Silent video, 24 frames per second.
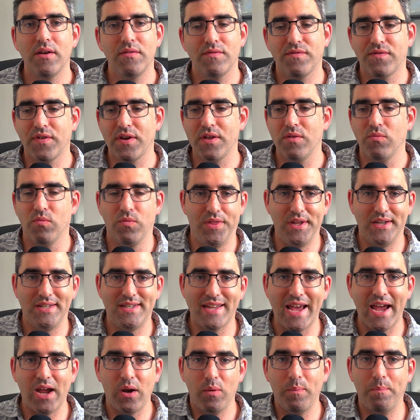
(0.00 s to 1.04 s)
for the
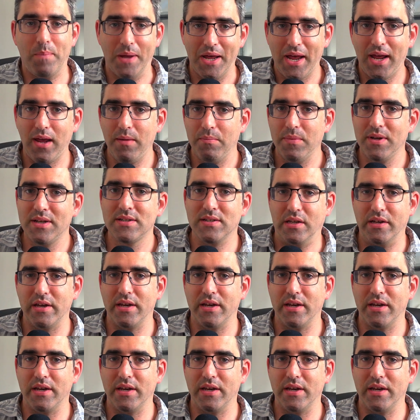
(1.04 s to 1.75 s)
down payment,